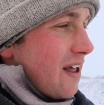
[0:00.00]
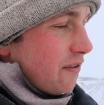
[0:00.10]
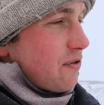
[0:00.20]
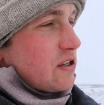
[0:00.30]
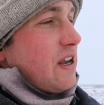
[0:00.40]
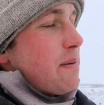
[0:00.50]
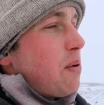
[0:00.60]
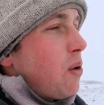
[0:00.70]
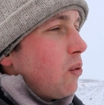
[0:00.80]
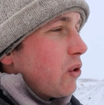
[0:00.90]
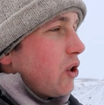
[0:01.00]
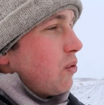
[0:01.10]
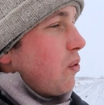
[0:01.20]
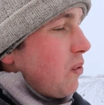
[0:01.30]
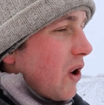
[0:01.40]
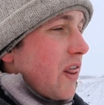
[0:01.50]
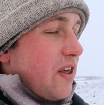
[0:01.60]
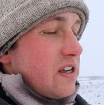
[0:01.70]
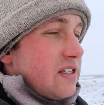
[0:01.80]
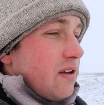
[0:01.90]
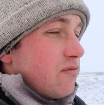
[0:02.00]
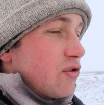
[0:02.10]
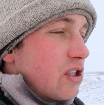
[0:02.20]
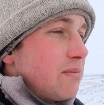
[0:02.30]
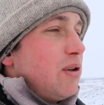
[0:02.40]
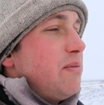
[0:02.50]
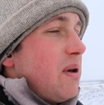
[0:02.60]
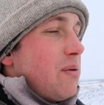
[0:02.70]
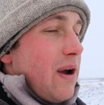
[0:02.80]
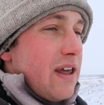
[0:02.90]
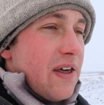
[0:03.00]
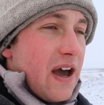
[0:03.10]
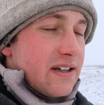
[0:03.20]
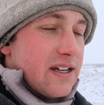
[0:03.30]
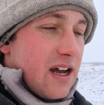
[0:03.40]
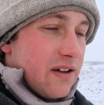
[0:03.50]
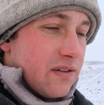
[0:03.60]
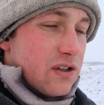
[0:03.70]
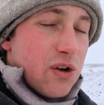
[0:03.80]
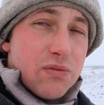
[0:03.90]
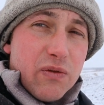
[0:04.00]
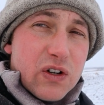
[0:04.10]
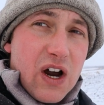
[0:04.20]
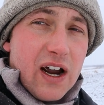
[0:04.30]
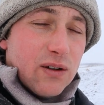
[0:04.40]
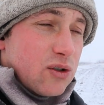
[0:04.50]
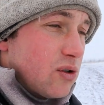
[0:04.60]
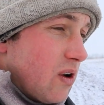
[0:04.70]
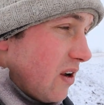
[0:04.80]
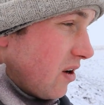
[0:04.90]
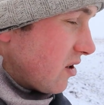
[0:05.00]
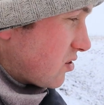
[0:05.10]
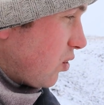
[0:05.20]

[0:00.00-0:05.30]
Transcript: like for example, one of the things that really blew me away that uh, this earth mover Tyler uh,